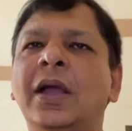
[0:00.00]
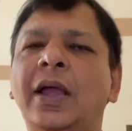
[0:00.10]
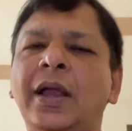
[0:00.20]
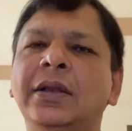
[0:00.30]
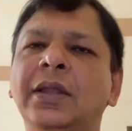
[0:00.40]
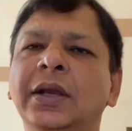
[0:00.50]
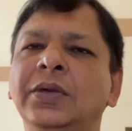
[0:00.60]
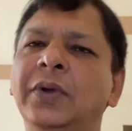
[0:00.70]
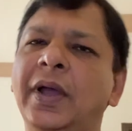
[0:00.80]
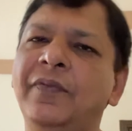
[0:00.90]
And then
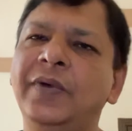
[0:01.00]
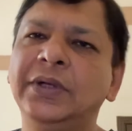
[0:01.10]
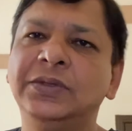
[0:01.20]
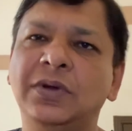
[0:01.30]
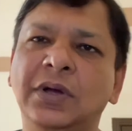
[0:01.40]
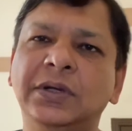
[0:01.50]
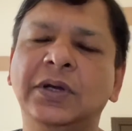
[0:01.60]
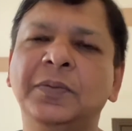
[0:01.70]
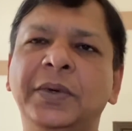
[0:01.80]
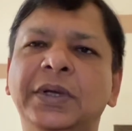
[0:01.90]
you have very strong
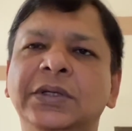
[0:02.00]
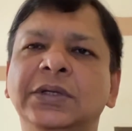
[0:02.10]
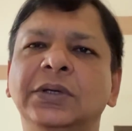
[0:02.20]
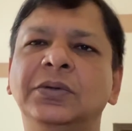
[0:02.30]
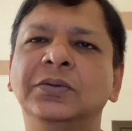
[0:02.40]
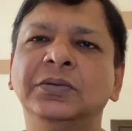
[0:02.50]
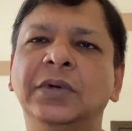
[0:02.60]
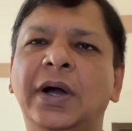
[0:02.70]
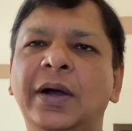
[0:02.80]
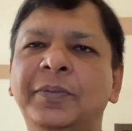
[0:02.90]
documentation to
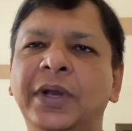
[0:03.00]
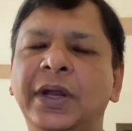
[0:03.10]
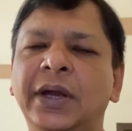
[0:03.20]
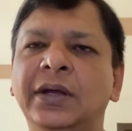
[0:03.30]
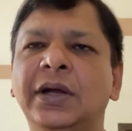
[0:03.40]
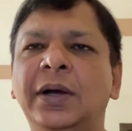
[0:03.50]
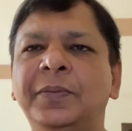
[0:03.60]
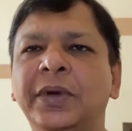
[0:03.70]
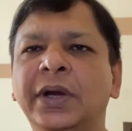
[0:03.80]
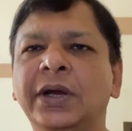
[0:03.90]
update,
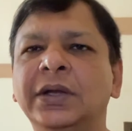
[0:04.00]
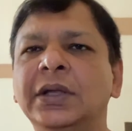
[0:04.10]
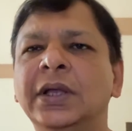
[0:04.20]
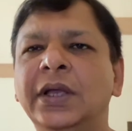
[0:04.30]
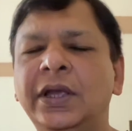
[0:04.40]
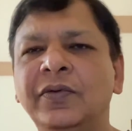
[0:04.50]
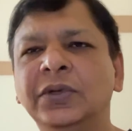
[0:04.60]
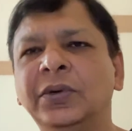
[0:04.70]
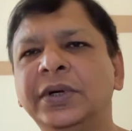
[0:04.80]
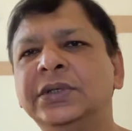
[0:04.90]
upgrade, even
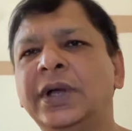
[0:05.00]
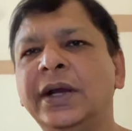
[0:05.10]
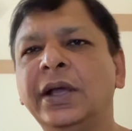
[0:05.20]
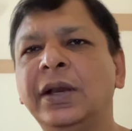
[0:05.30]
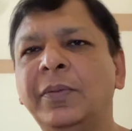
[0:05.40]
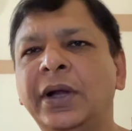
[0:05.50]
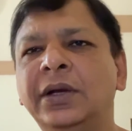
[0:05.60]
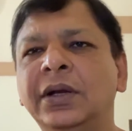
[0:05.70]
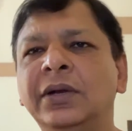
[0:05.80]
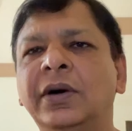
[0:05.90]
though it's
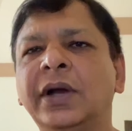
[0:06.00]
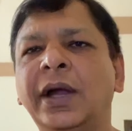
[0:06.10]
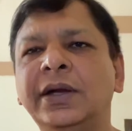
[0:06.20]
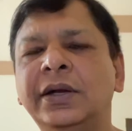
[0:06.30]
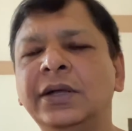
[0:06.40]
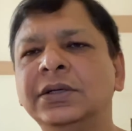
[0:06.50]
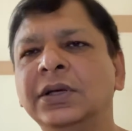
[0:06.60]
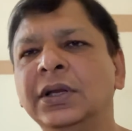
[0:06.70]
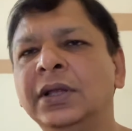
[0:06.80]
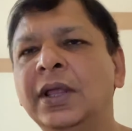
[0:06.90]
incremental or
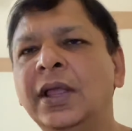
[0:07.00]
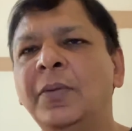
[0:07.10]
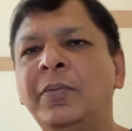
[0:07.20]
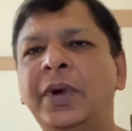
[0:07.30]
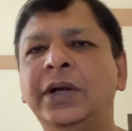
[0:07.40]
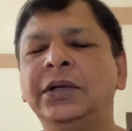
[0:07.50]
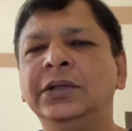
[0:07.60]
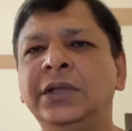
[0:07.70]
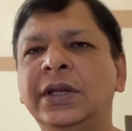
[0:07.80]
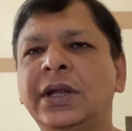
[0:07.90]
iterational, but
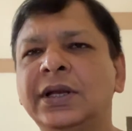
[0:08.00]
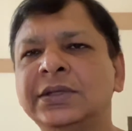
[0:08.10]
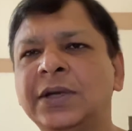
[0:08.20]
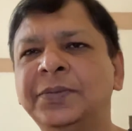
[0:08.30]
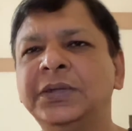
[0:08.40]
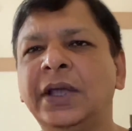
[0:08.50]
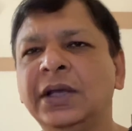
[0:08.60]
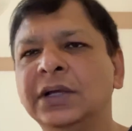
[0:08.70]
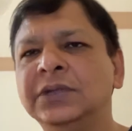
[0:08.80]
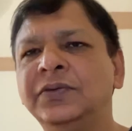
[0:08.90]
there are sub
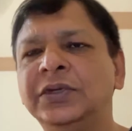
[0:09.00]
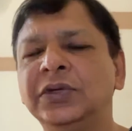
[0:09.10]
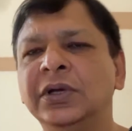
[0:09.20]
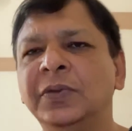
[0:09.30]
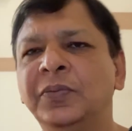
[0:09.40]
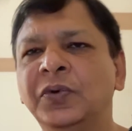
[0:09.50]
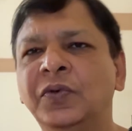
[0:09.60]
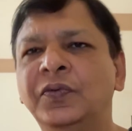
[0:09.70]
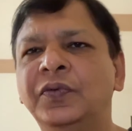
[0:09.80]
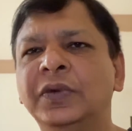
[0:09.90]
cycles which
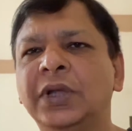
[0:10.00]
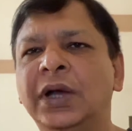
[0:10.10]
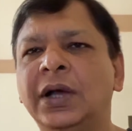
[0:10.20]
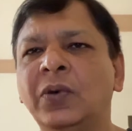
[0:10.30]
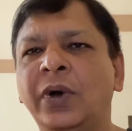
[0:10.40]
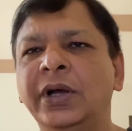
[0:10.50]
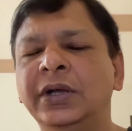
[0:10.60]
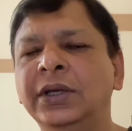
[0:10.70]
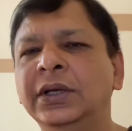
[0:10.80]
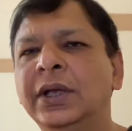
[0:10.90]
improve uh,
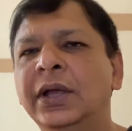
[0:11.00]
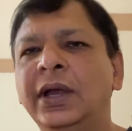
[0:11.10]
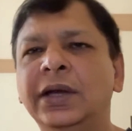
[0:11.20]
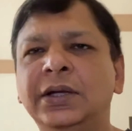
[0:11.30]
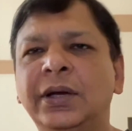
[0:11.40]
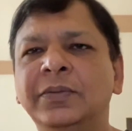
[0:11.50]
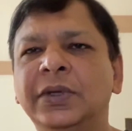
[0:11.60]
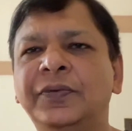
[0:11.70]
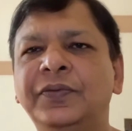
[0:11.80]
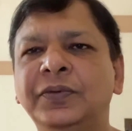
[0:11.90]
quality in terms
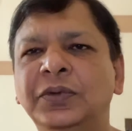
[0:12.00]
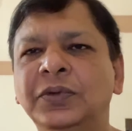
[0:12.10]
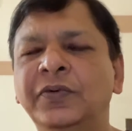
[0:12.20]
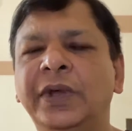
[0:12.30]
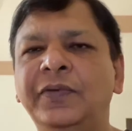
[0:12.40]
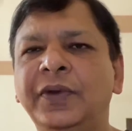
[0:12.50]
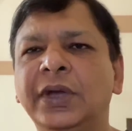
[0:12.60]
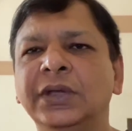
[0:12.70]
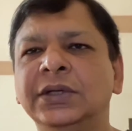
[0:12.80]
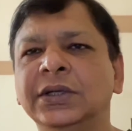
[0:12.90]
of you do
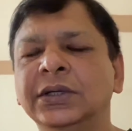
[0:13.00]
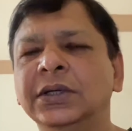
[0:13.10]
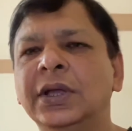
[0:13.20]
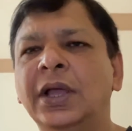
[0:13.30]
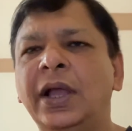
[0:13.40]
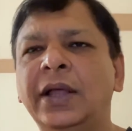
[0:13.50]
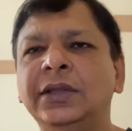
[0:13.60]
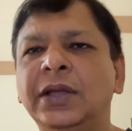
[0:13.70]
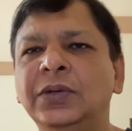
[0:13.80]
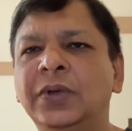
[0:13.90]
verification and
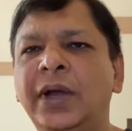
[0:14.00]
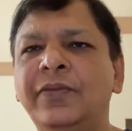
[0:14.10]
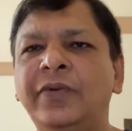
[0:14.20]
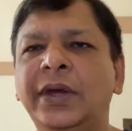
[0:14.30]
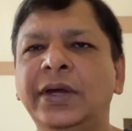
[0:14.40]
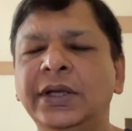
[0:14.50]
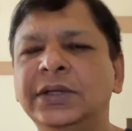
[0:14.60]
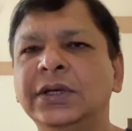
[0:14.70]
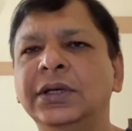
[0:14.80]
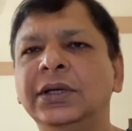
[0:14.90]
then you have
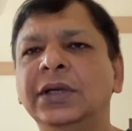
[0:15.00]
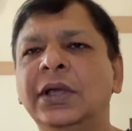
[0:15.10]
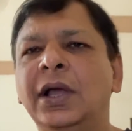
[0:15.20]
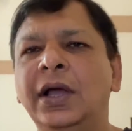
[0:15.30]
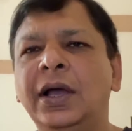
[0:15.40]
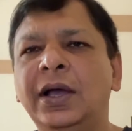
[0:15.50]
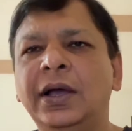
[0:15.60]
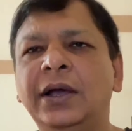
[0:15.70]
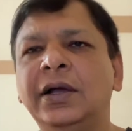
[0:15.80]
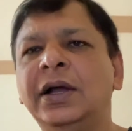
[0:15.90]
validation uh,
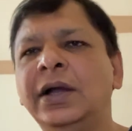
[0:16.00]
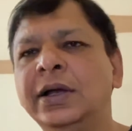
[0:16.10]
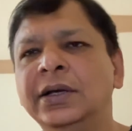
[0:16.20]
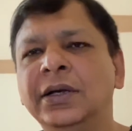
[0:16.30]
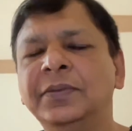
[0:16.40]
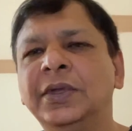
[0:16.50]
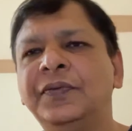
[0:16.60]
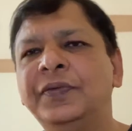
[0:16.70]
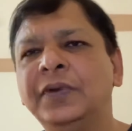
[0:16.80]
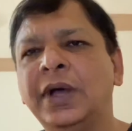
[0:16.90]
uh, in terms of
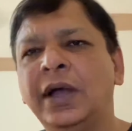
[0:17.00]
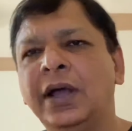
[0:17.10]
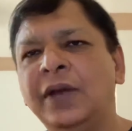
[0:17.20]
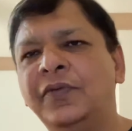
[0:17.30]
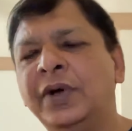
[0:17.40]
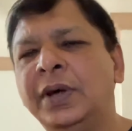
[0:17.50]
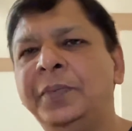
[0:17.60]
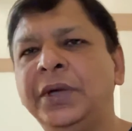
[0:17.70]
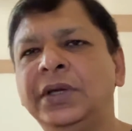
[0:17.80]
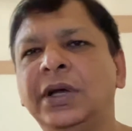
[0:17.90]
uh, alpha
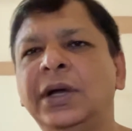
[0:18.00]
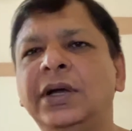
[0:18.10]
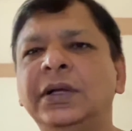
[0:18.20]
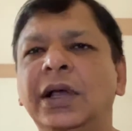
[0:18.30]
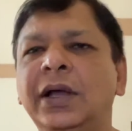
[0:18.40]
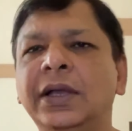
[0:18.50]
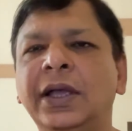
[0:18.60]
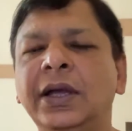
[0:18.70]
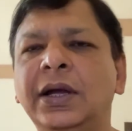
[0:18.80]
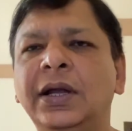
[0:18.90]
beta
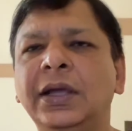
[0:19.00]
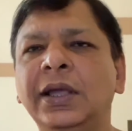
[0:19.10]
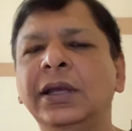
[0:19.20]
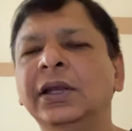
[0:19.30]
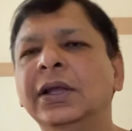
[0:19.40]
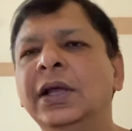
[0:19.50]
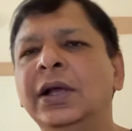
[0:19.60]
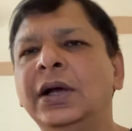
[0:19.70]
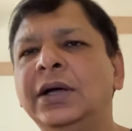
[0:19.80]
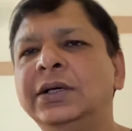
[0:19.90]
again and again
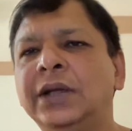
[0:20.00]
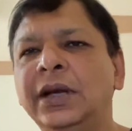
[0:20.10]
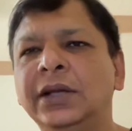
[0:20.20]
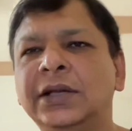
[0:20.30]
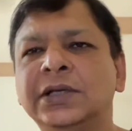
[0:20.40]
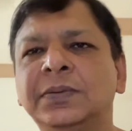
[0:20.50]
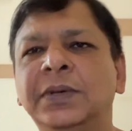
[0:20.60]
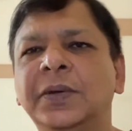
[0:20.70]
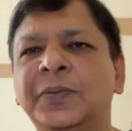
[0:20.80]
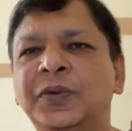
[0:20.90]
uh, till
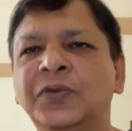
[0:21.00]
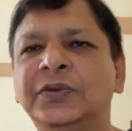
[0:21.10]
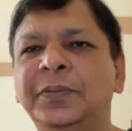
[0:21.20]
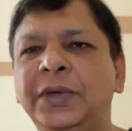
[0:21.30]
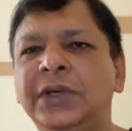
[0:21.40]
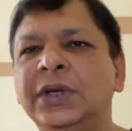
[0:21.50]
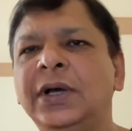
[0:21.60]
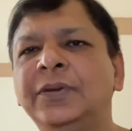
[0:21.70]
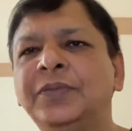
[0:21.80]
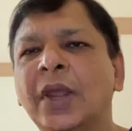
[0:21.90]
customer approves the
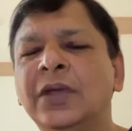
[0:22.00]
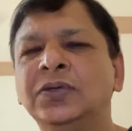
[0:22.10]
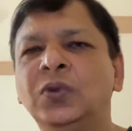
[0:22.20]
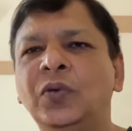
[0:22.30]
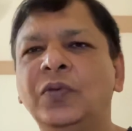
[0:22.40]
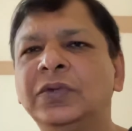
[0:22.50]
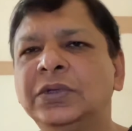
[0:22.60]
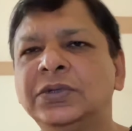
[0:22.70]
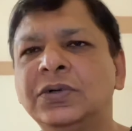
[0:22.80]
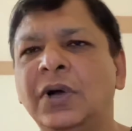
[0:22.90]
beta so
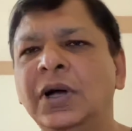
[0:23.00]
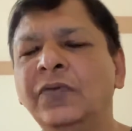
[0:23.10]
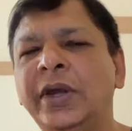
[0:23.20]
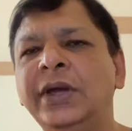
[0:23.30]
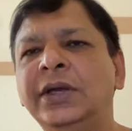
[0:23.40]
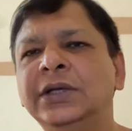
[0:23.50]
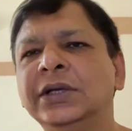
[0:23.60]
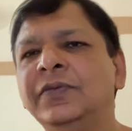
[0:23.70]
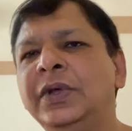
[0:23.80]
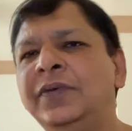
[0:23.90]
strong
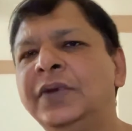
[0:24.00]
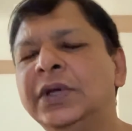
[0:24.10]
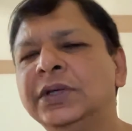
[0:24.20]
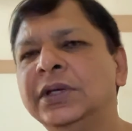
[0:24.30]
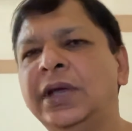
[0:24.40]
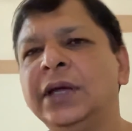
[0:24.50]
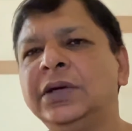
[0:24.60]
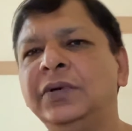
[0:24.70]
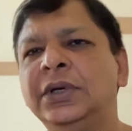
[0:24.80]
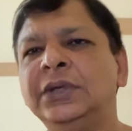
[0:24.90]
validation verification
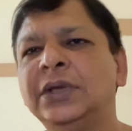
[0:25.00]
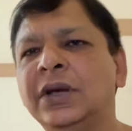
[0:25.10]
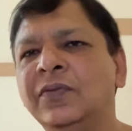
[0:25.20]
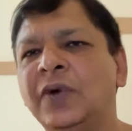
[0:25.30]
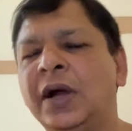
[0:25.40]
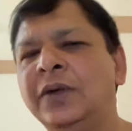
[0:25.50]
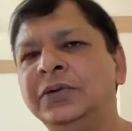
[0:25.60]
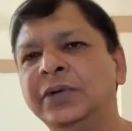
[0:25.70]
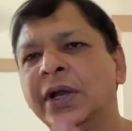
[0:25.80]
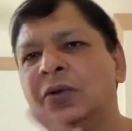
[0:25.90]
activities are involved
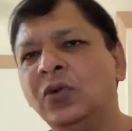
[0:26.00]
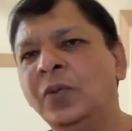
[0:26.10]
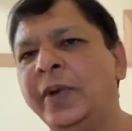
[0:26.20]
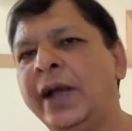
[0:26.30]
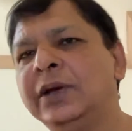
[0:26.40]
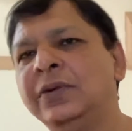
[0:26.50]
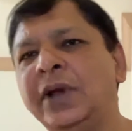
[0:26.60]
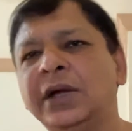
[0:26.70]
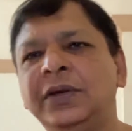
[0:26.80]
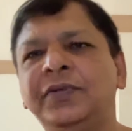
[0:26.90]
you can go back to
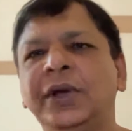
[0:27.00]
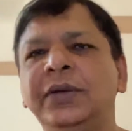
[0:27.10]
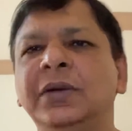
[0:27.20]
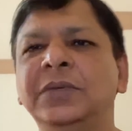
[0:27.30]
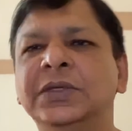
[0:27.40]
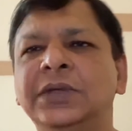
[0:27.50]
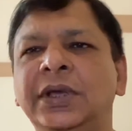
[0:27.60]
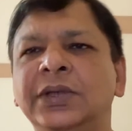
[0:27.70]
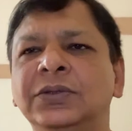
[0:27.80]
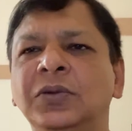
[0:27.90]
rectify
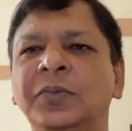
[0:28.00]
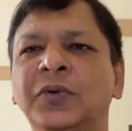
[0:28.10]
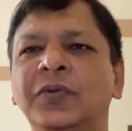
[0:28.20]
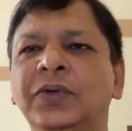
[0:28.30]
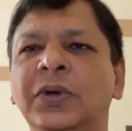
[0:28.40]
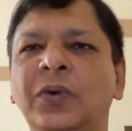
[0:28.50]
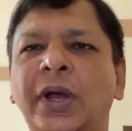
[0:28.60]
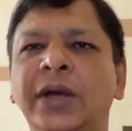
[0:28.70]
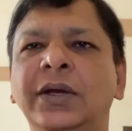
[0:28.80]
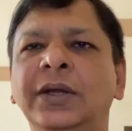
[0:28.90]
mistakes to improve your
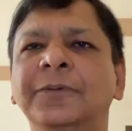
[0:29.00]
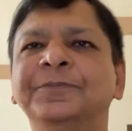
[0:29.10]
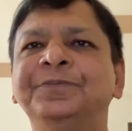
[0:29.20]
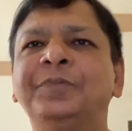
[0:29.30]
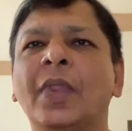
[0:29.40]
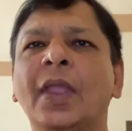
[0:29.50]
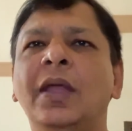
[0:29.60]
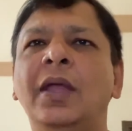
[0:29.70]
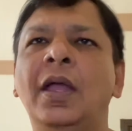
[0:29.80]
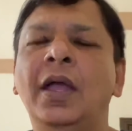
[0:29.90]
quality
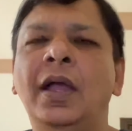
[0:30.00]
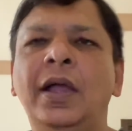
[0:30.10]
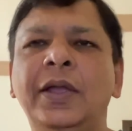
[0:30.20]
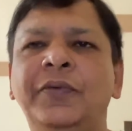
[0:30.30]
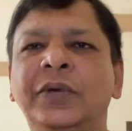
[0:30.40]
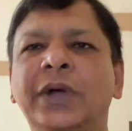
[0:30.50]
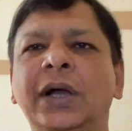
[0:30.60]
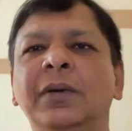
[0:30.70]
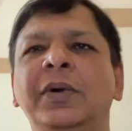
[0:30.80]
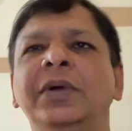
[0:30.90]
if you
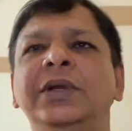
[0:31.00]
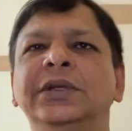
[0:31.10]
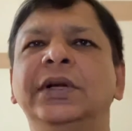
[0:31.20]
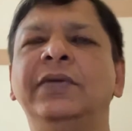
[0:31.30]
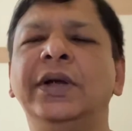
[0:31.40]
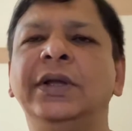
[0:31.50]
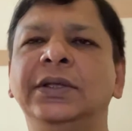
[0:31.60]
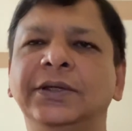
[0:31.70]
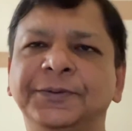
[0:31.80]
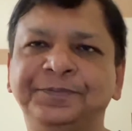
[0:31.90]
talk about
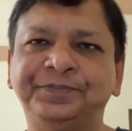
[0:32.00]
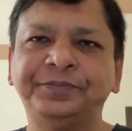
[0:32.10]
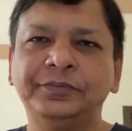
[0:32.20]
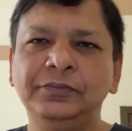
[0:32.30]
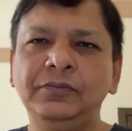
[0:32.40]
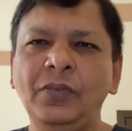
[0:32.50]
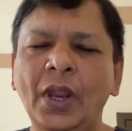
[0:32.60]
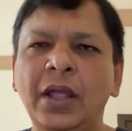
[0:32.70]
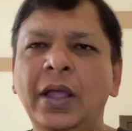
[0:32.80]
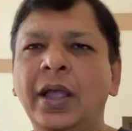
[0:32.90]
disadvantages
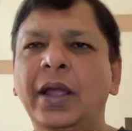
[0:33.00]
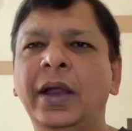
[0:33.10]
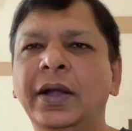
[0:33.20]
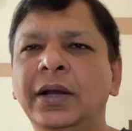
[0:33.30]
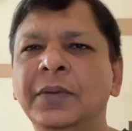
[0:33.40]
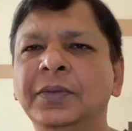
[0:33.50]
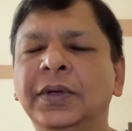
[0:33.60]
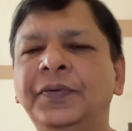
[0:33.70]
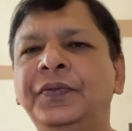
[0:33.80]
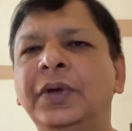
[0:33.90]
in terms
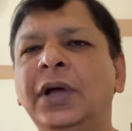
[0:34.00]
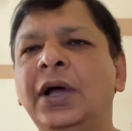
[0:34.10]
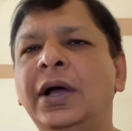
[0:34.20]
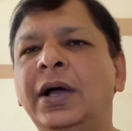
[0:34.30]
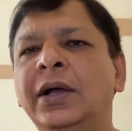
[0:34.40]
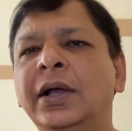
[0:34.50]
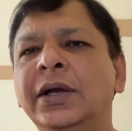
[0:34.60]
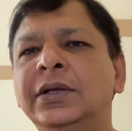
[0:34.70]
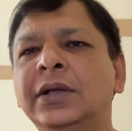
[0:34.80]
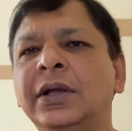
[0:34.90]
of uh,
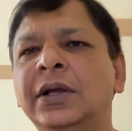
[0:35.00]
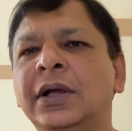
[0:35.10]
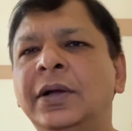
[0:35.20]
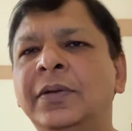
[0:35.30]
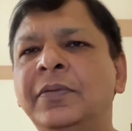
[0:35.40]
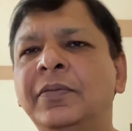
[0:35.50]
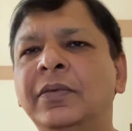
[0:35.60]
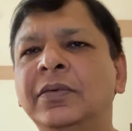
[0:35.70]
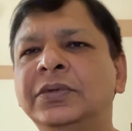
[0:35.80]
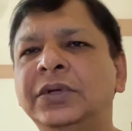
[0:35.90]
it
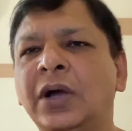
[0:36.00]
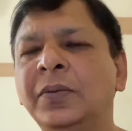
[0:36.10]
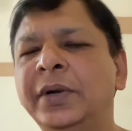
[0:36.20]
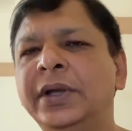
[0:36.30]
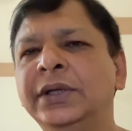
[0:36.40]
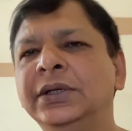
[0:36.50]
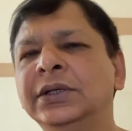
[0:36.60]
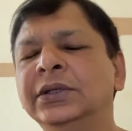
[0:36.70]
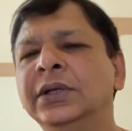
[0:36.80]
documentation